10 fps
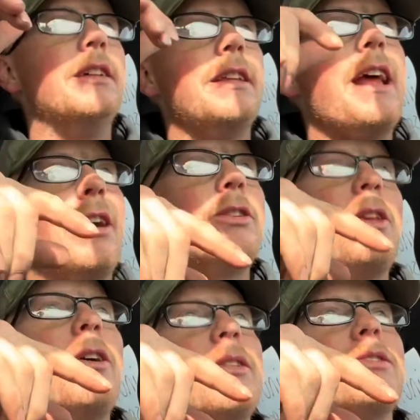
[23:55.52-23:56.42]
Now you'll
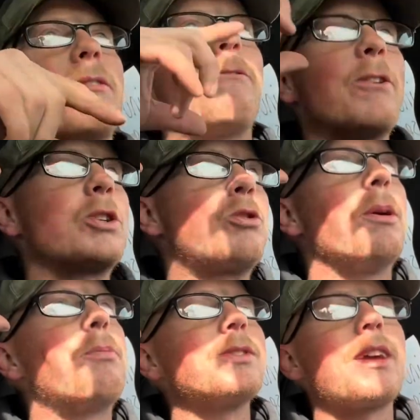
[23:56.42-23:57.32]
notice the first
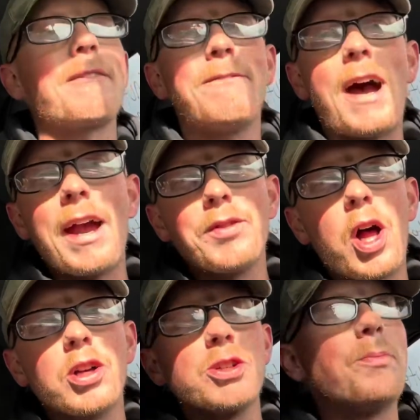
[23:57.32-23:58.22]
trip was like
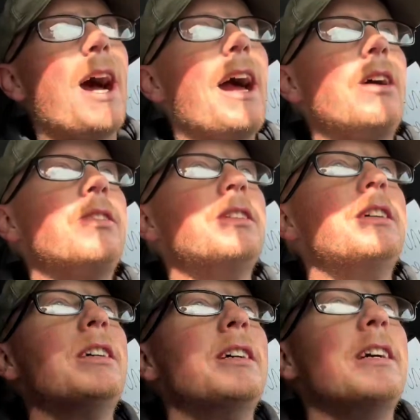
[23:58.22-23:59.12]
$5 a mile,
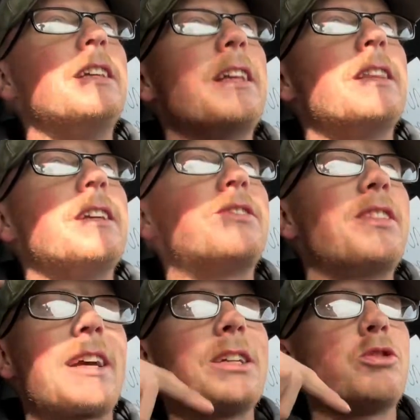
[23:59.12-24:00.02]
and then the
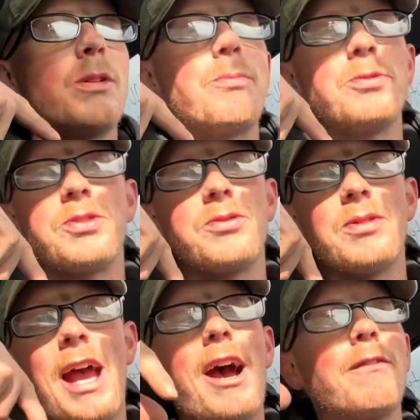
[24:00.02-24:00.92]
second trip was
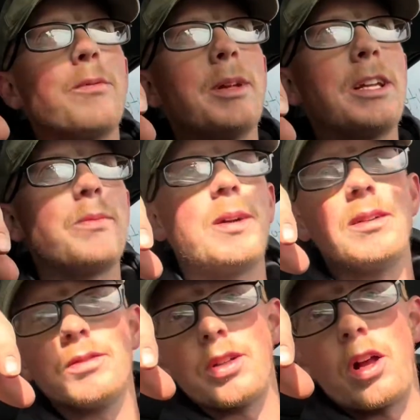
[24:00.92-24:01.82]
however many
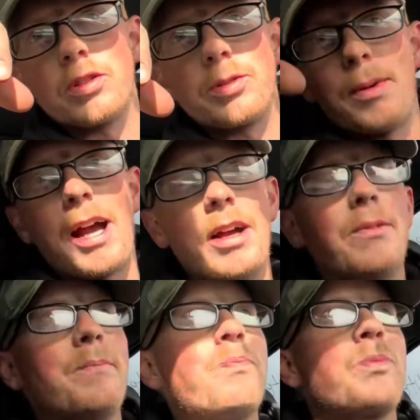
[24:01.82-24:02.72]
dollars a mile,
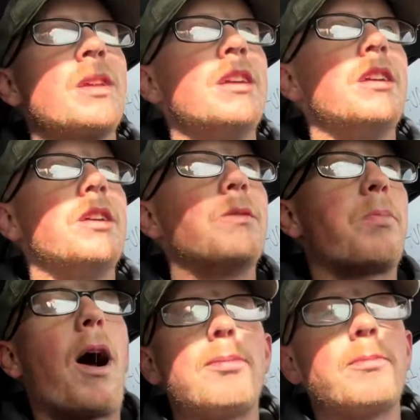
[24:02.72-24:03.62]

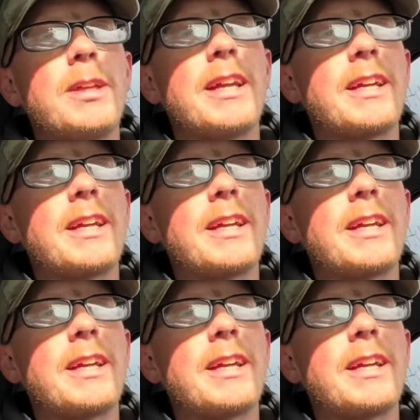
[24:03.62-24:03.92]
probably like